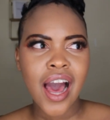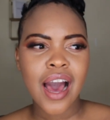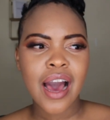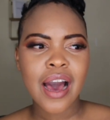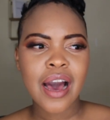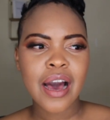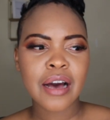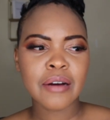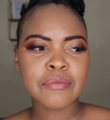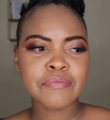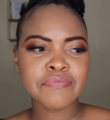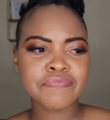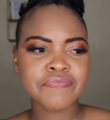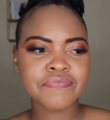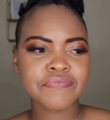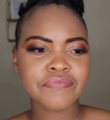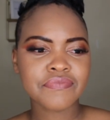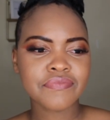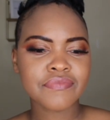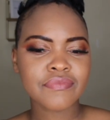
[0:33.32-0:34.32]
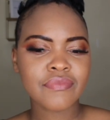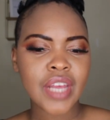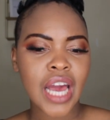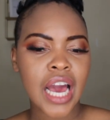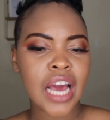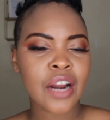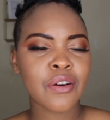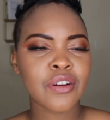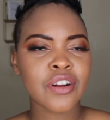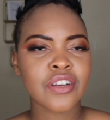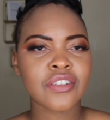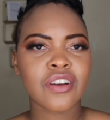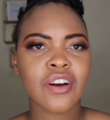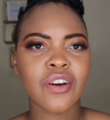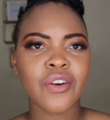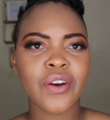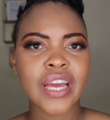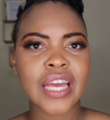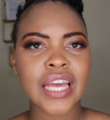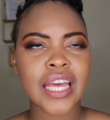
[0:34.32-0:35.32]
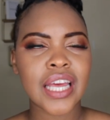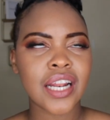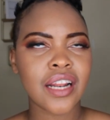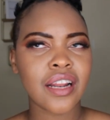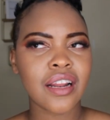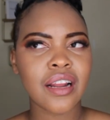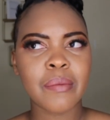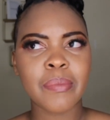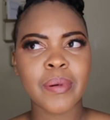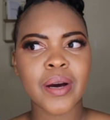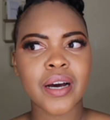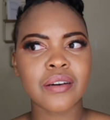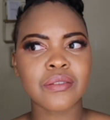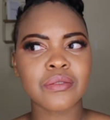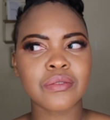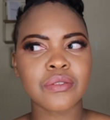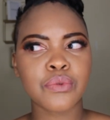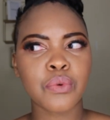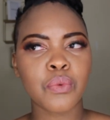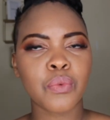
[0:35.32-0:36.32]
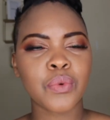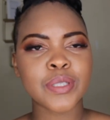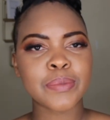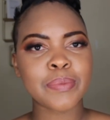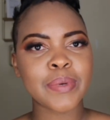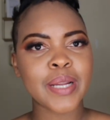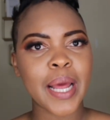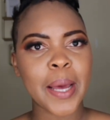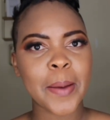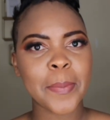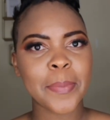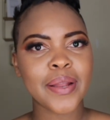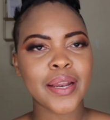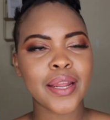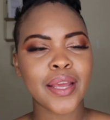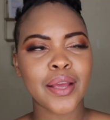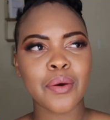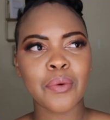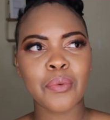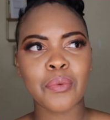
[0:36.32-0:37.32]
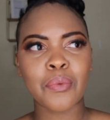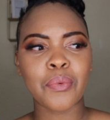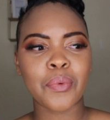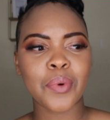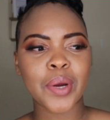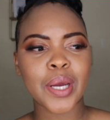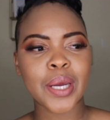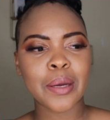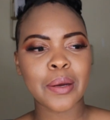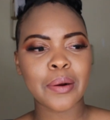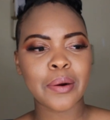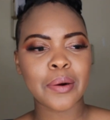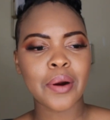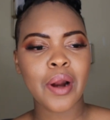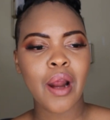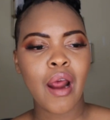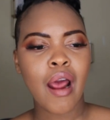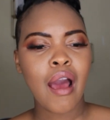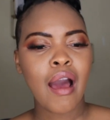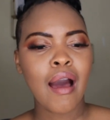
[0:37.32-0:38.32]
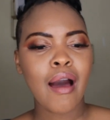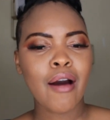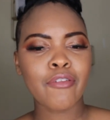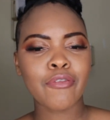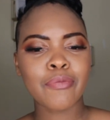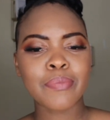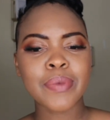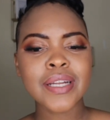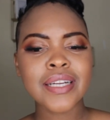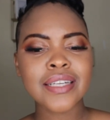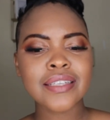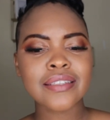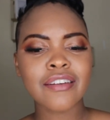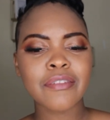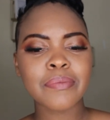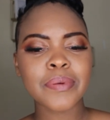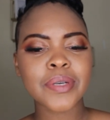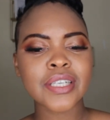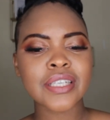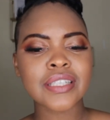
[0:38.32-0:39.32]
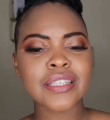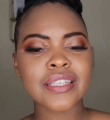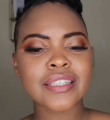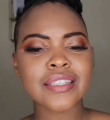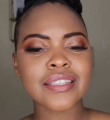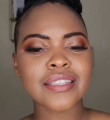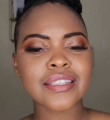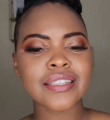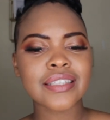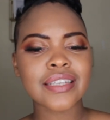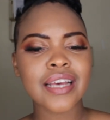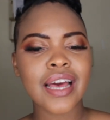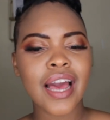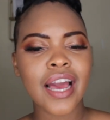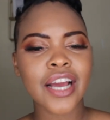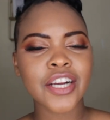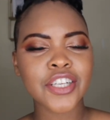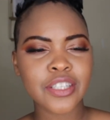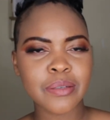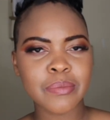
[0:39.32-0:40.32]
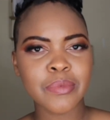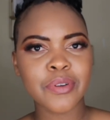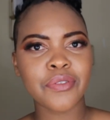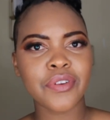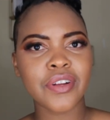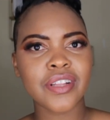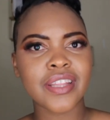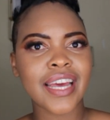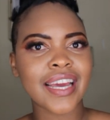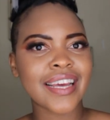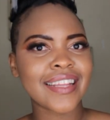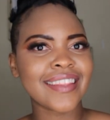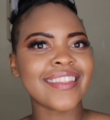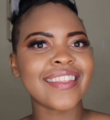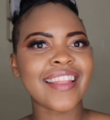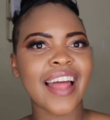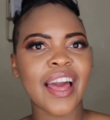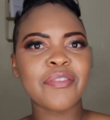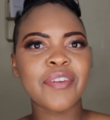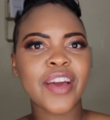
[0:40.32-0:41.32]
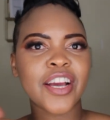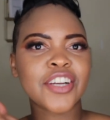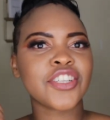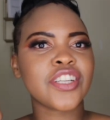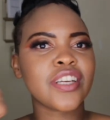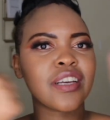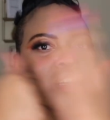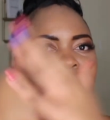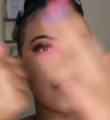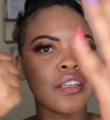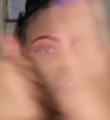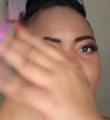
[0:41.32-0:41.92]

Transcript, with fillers: um I don't want to start going in about what's been happening, where I've been and stuff, because it's actually been real. Like, life actually